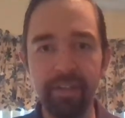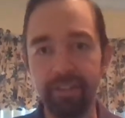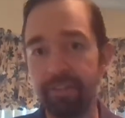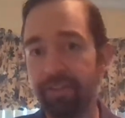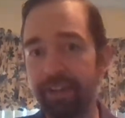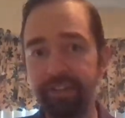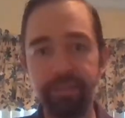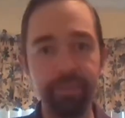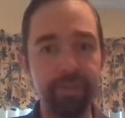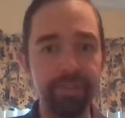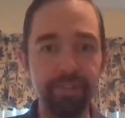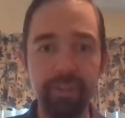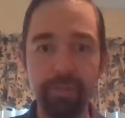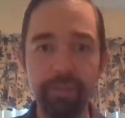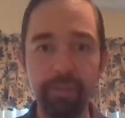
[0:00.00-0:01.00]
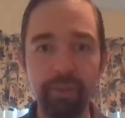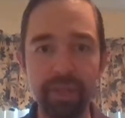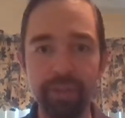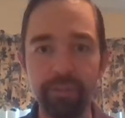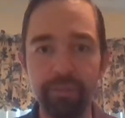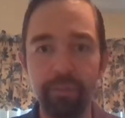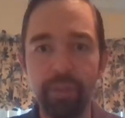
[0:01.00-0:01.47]
Divine simplicity will be one of
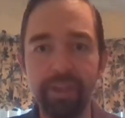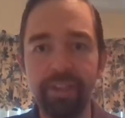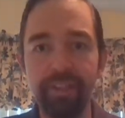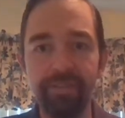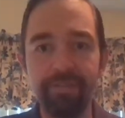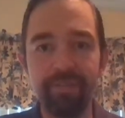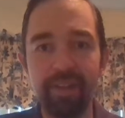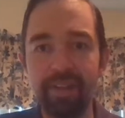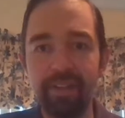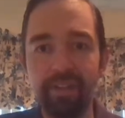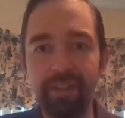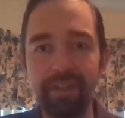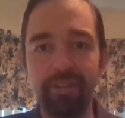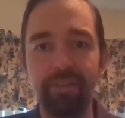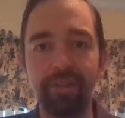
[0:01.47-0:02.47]
those really fun things